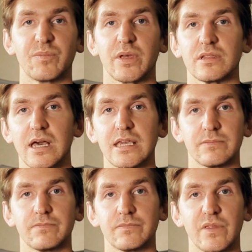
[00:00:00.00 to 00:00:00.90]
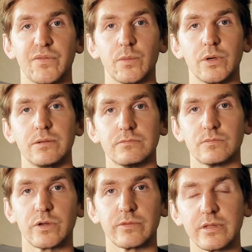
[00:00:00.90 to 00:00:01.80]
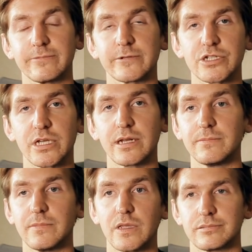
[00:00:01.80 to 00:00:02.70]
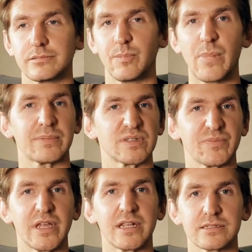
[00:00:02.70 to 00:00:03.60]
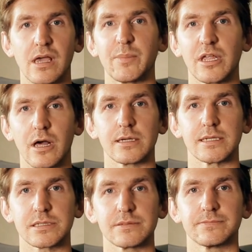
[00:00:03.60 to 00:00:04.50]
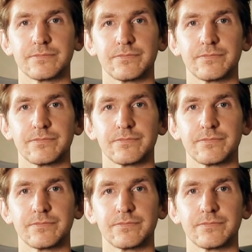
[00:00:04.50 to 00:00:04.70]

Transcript: give me a like if you would really appreciate it. Maps of Meaning is coming in August.